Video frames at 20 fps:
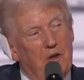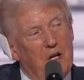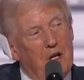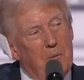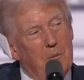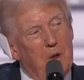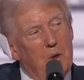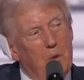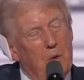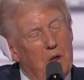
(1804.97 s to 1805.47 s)
going
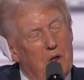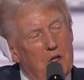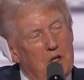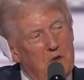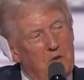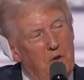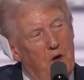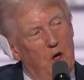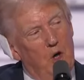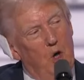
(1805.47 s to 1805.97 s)
to be with
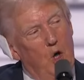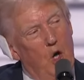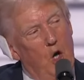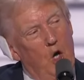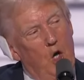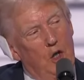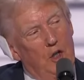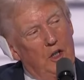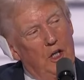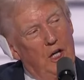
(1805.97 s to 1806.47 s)
us for a
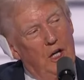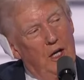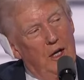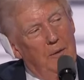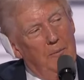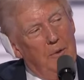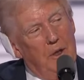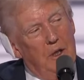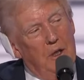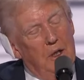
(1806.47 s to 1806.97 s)
long
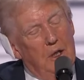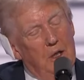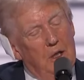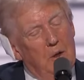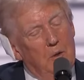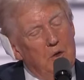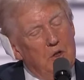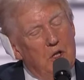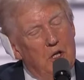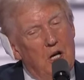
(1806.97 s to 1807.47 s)
time, and
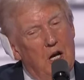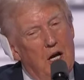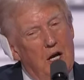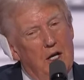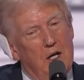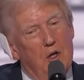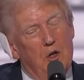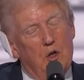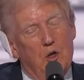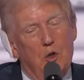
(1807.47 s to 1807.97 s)
it was an
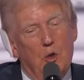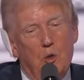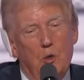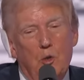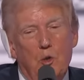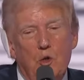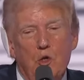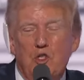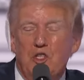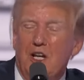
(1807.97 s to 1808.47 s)
honor
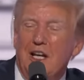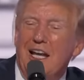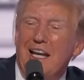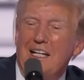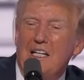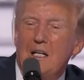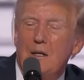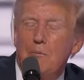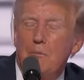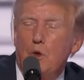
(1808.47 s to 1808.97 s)
to
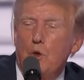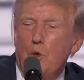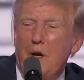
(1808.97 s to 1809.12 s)
select him.